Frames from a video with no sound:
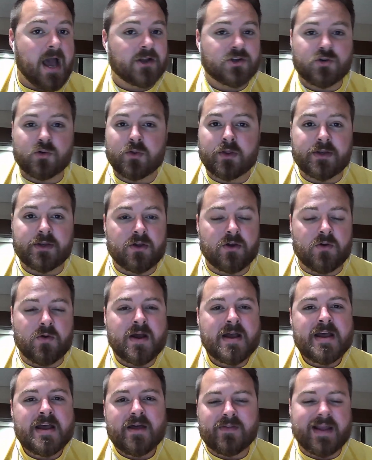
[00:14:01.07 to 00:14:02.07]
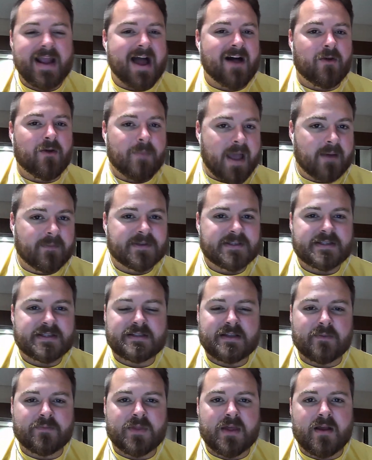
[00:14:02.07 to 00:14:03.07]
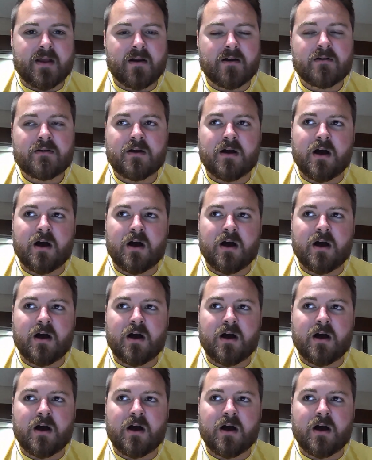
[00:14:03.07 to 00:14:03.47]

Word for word: I truly do. I think Alabama's is up there.